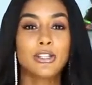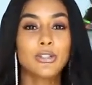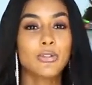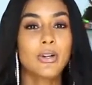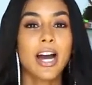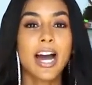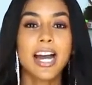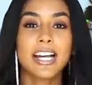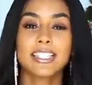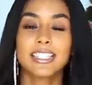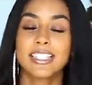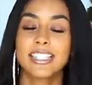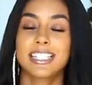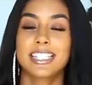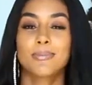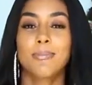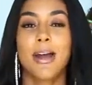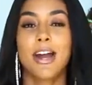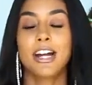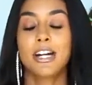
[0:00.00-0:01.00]
you guys and
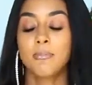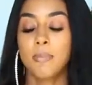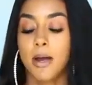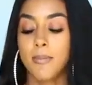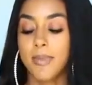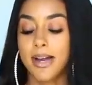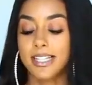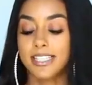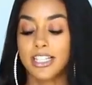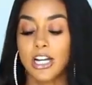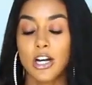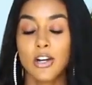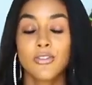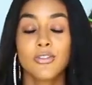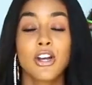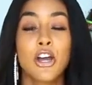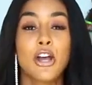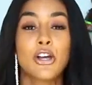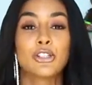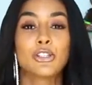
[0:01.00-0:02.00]
inspired by
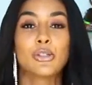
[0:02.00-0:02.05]
myself